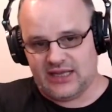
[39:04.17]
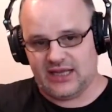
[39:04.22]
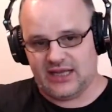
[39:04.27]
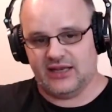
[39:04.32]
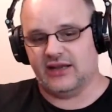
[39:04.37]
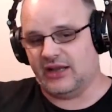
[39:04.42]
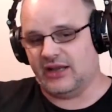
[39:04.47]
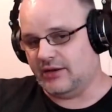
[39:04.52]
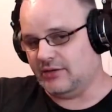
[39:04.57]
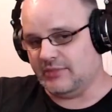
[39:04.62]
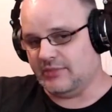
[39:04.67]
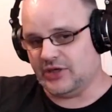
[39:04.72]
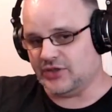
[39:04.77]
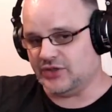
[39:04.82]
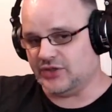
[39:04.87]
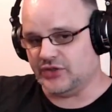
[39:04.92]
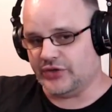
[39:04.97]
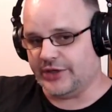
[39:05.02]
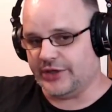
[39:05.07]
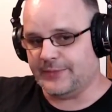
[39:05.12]
in an
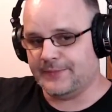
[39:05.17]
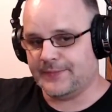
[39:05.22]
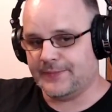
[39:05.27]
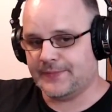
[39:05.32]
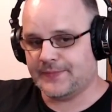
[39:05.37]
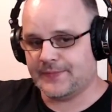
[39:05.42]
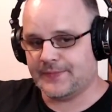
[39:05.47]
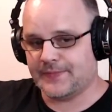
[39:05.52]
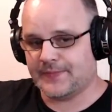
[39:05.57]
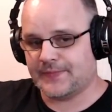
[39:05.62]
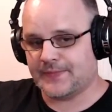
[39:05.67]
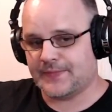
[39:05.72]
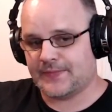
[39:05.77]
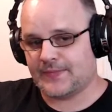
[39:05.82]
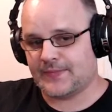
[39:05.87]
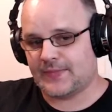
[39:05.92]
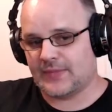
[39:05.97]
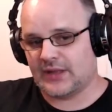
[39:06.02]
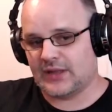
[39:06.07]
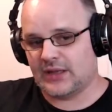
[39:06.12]
animation tree.
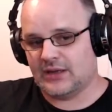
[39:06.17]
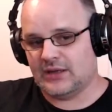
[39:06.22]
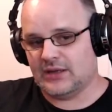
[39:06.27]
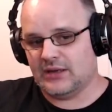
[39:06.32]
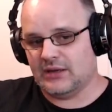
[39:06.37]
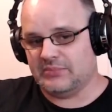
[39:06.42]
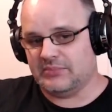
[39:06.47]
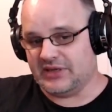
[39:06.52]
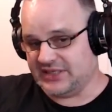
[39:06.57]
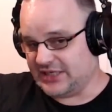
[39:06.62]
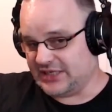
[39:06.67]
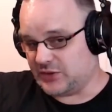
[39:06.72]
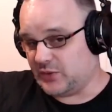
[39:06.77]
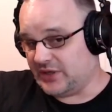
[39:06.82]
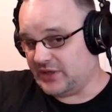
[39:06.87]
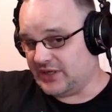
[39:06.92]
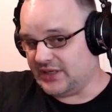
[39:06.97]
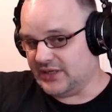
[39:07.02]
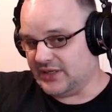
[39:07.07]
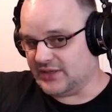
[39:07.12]
Because that's
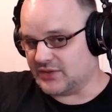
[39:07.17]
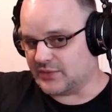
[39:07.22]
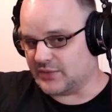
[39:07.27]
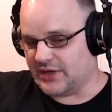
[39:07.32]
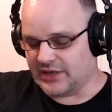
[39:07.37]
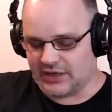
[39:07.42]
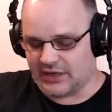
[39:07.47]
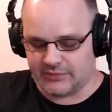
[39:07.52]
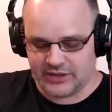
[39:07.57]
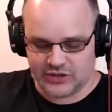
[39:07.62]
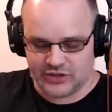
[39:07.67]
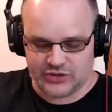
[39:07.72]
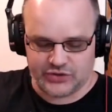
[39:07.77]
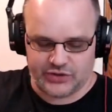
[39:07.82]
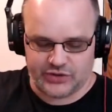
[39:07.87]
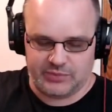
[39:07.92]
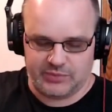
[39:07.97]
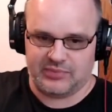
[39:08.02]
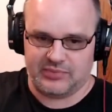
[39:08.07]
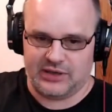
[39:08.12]
what it is, right? An animation
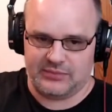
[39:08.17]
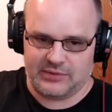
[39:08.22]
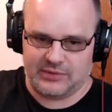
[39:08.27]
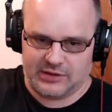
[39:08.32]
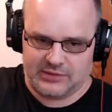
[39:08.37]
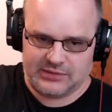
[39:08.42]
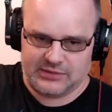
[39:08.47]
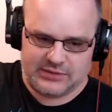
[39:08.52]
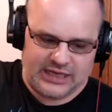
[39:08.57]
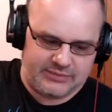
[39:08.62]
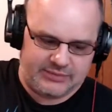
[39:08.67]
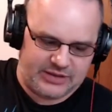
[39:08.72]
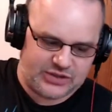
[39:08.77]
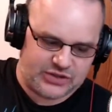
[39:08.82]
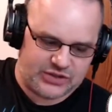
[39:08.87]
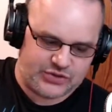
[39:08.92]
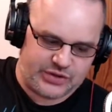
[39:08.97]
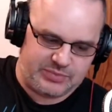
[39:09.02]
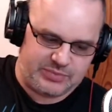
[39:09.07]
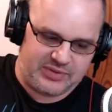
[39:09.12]

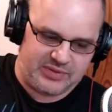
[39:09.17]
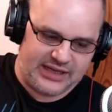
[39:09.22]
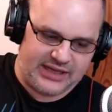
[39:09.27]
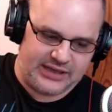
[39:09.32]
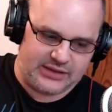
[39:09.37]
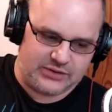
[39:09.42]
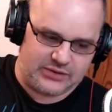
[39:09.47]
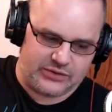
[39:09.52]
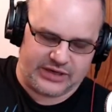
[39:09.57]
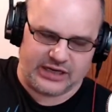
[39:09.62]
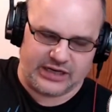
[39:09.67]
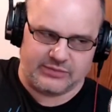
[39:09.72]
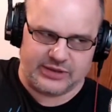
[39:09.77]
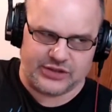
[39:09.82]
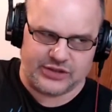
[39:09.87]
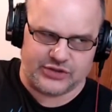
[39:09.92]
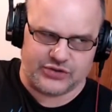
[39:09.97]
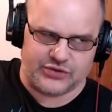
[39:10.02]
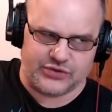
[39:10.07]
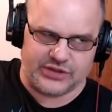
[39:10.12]
tree player, or an
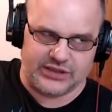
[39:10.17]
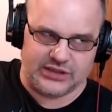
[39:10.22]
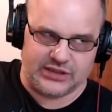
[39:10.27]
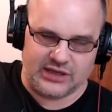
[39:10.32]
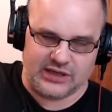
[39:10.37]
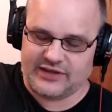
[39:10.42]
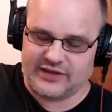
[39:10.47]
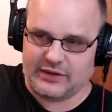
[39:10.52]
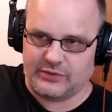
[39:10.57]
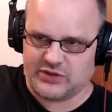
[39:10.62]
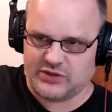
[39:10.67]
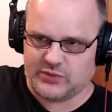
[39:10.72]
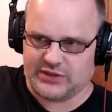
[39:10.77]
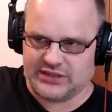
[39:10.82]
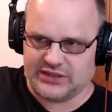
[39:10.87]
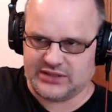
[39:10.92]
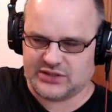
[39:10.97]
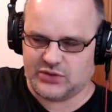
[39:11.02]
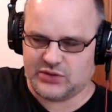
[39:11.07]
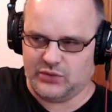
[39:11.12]
animation tree, I forget which one
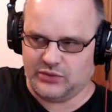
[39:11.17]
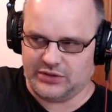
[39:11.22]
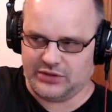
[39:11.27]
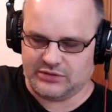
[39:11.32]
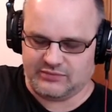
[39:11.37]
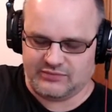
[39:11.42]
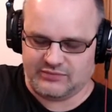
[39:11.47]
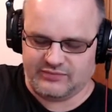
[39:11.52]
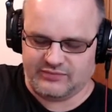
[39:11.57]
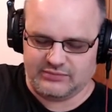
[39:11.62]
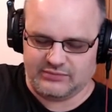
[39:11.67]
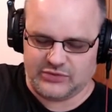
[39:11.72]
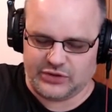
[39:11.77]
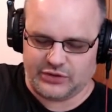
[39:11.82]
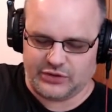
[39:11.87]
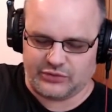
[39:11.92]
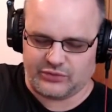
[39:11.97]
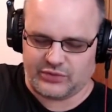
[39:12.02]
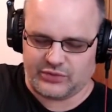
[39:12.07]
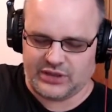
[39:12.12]
it's called in
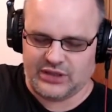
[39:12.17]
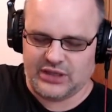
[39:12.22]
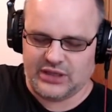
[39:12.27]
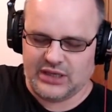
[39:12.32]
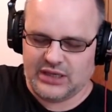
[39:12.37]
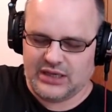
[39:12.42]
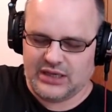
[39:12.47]
Godot 3,